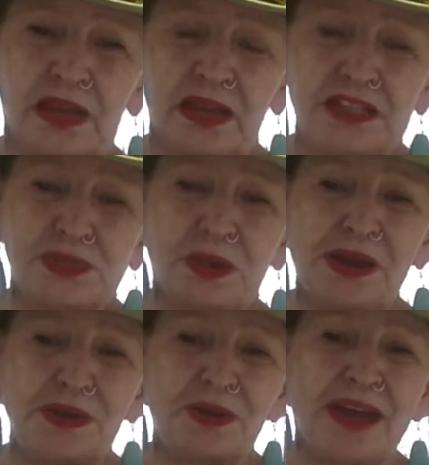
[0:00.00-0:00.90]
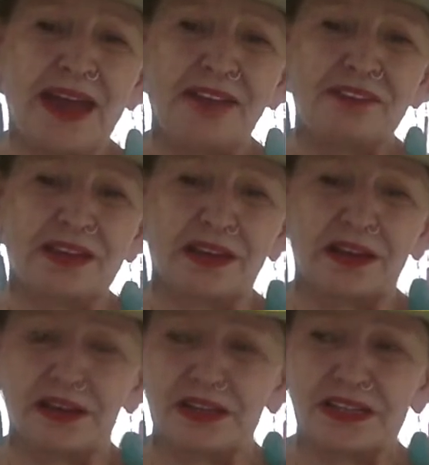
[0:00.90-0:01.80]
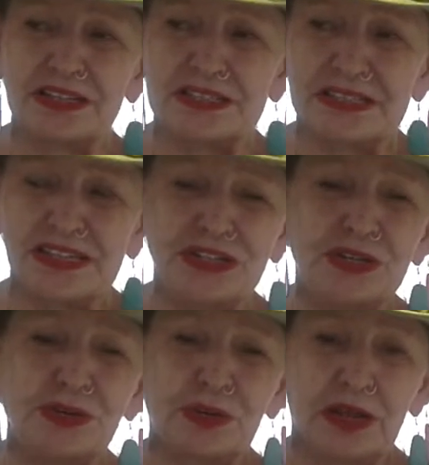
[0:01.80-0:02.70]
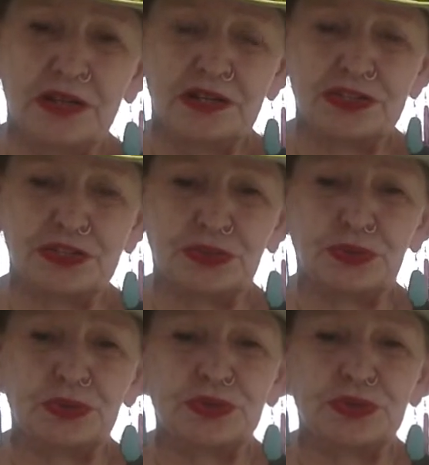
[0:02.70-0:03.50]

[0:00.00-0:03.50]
That's why you have to continue to,